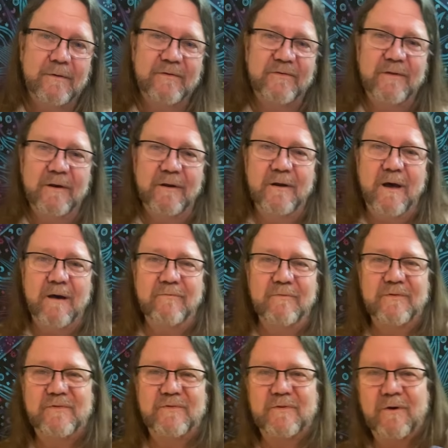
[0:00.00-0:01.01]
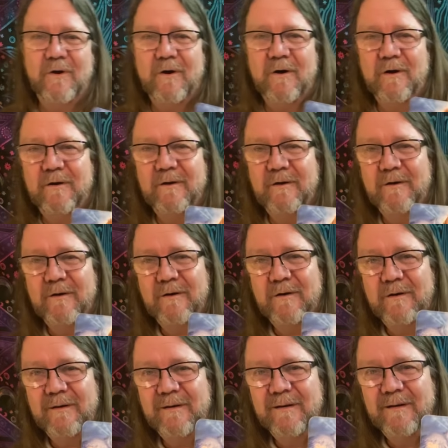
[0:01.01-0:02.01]
the lover's card.
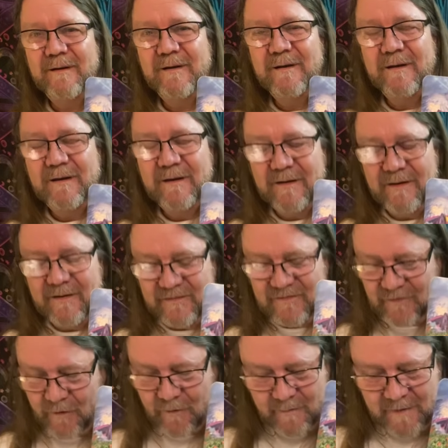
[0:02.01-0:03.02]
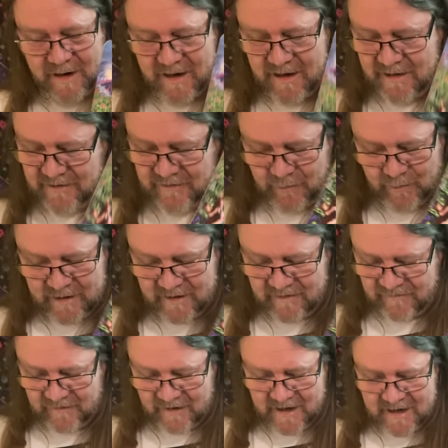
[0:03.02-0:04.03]
Soulmate, twin
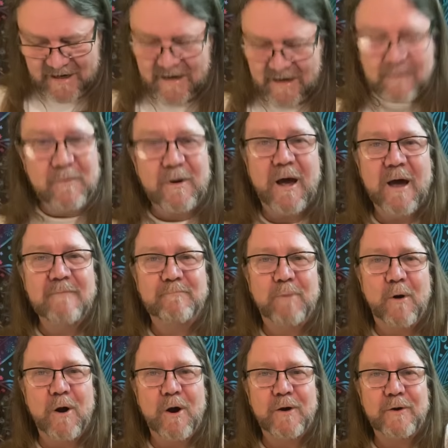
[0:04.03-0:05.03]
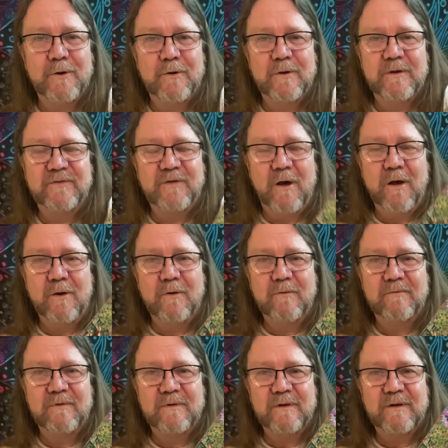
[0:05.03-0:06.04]
flame, life partner, it's all
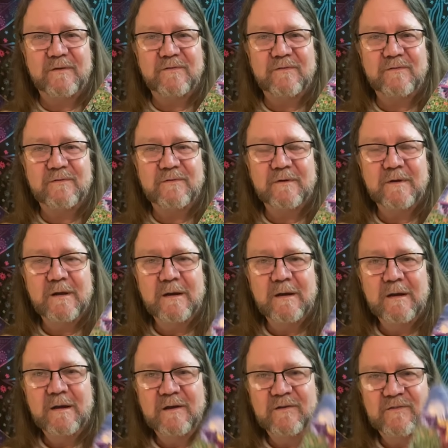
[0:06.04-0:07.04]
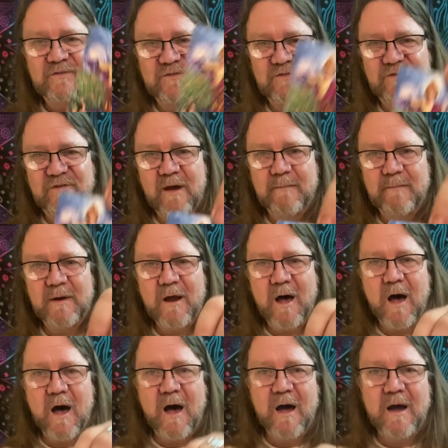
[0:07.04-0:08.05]
over this. It's
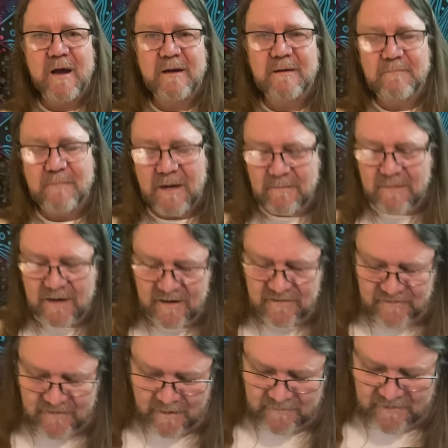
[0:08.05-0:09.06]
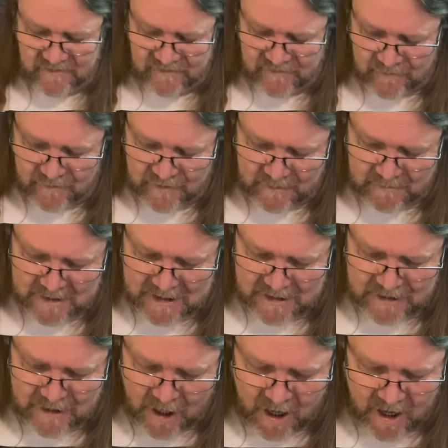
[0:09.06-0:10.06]
Gemini may mean something to you, may
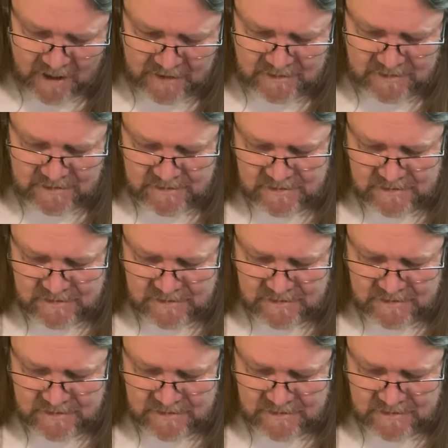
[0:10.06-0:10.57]
not.